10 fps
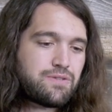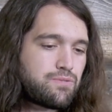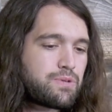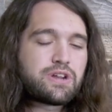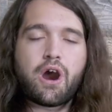
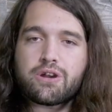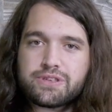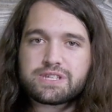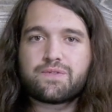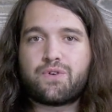
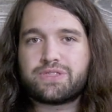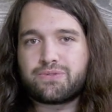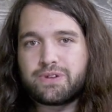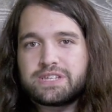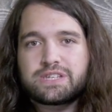regardless of what
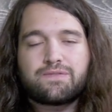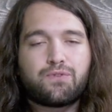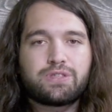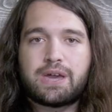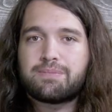the reason
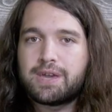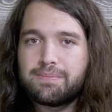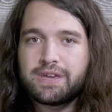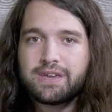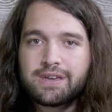for that may
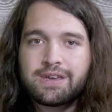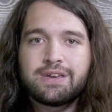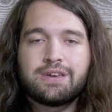be,